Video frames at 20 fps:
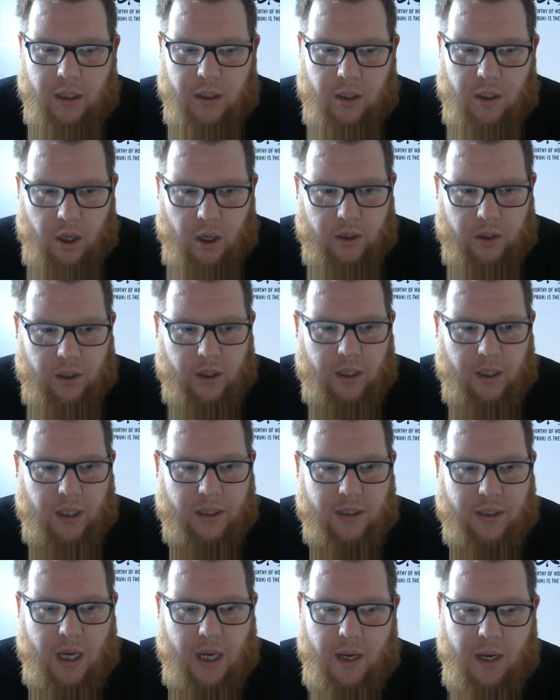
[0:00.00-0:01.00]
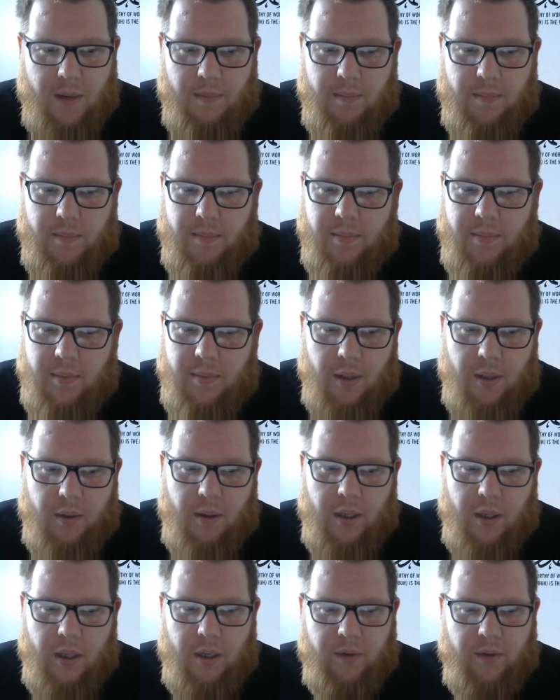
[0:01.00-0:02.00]
God at that time
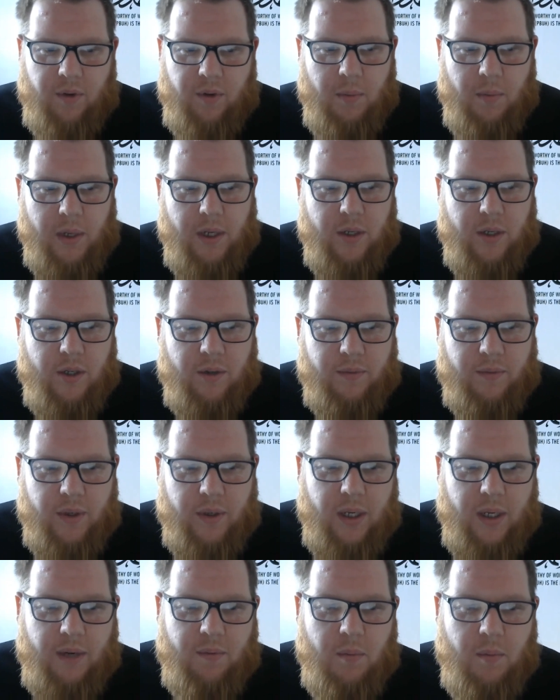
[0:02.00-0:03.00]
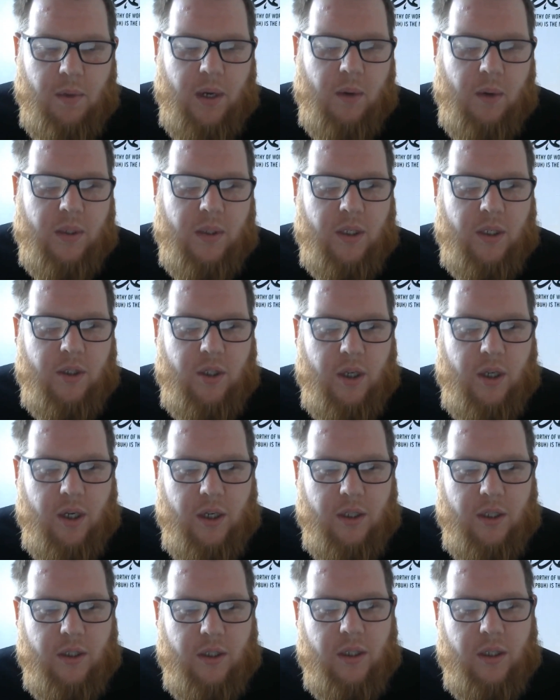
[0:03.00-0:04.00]
from each other, even when I was at
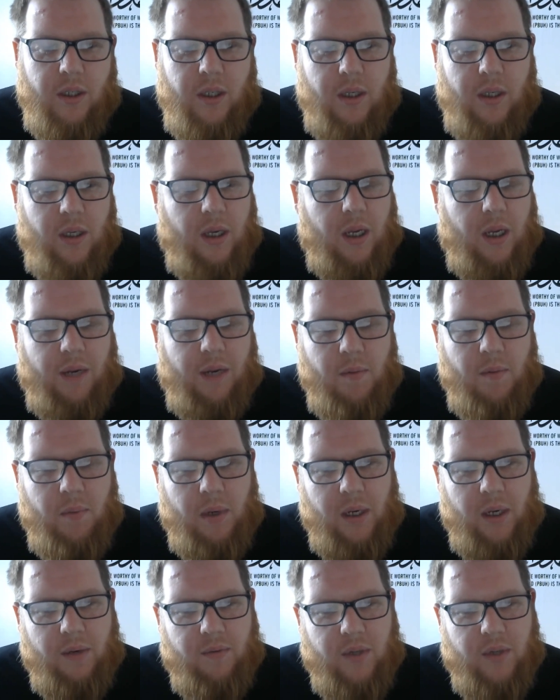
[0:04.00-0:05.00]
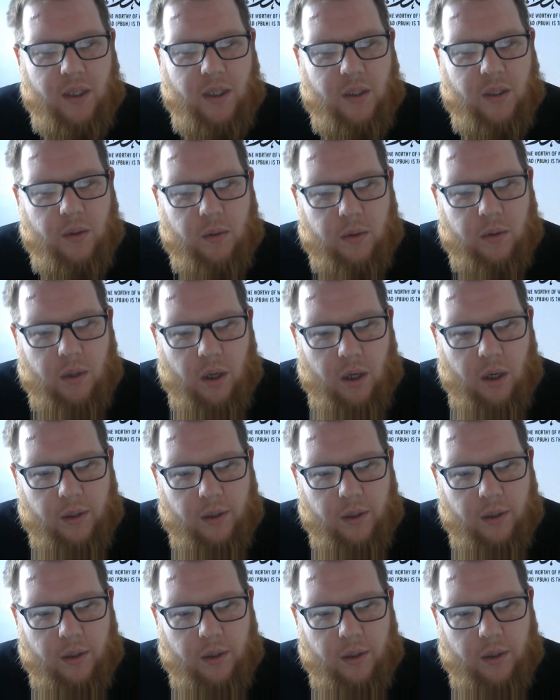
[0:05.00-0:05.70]
church. I never believed Jesus was God.